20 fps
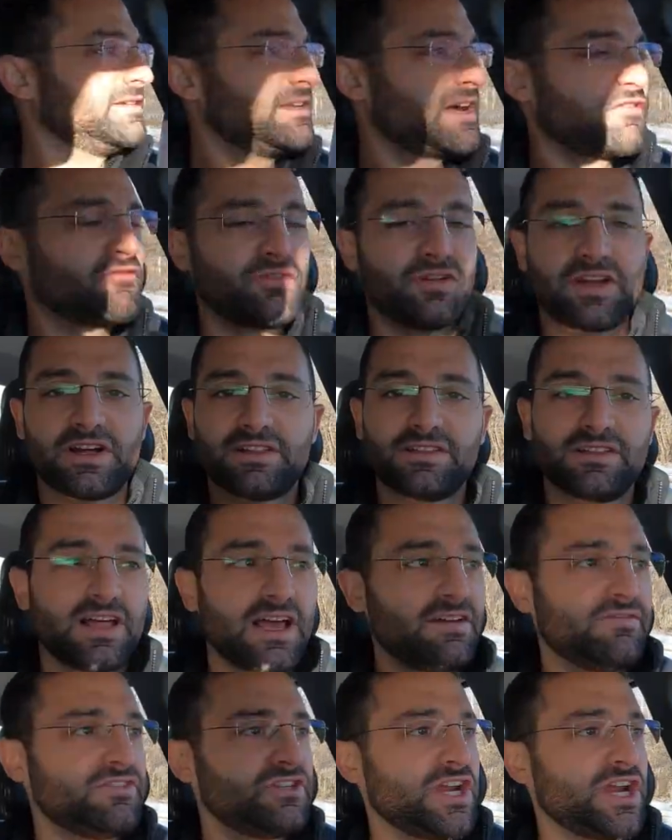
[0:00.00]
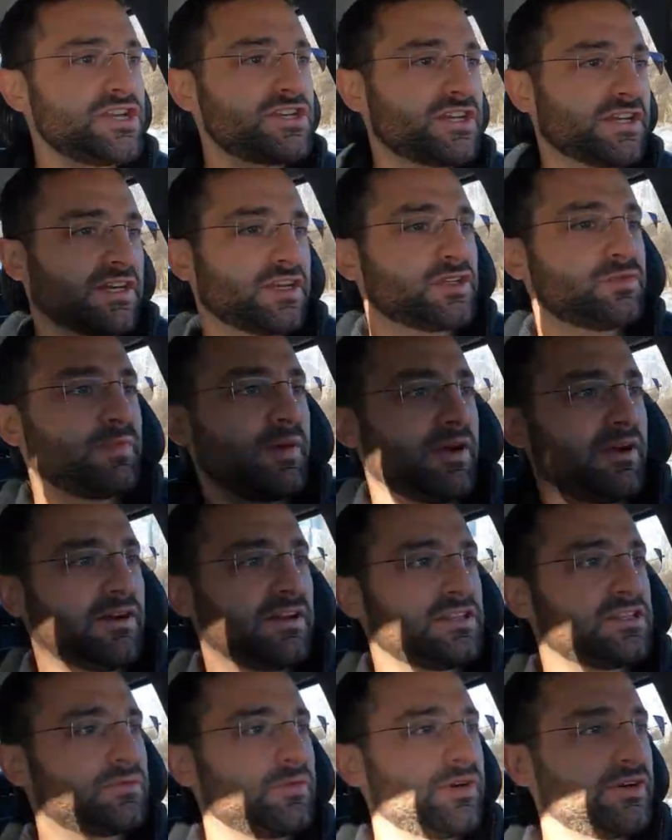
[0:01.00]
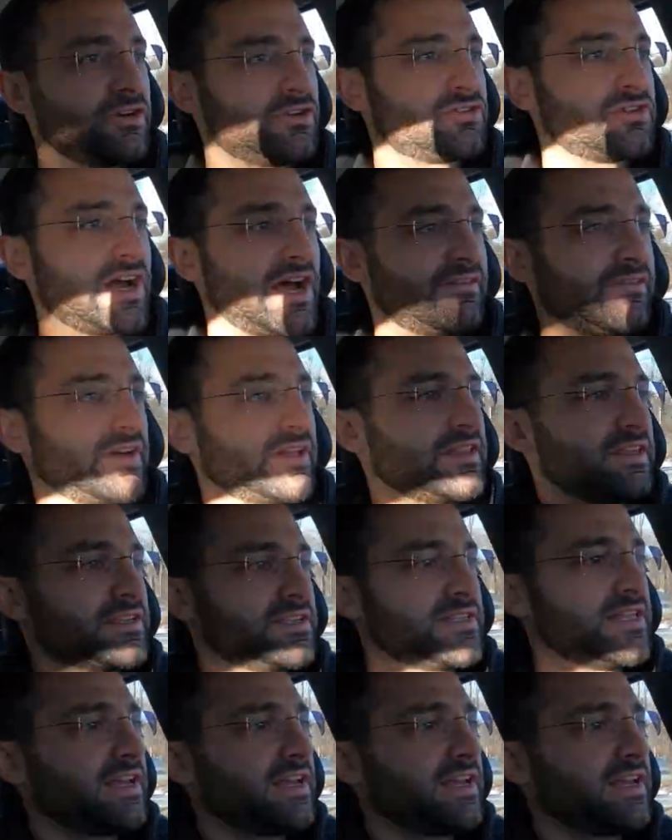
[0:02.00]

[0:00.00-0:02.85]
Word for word: definitely a life-changing experience when you're driving these